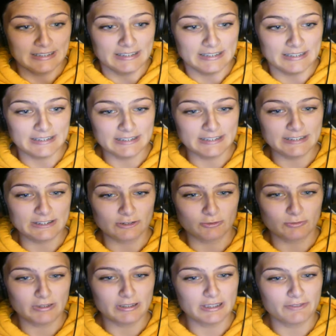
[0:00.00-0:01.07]
He's
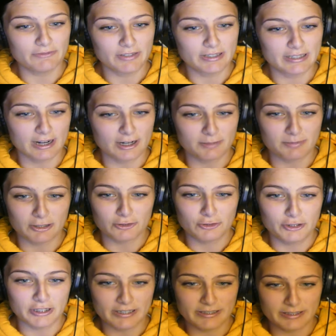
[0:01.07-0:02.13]
really freaked out about
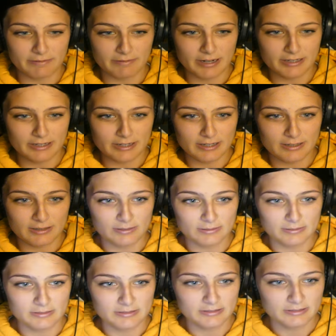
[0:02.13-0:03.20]
Jesse right now.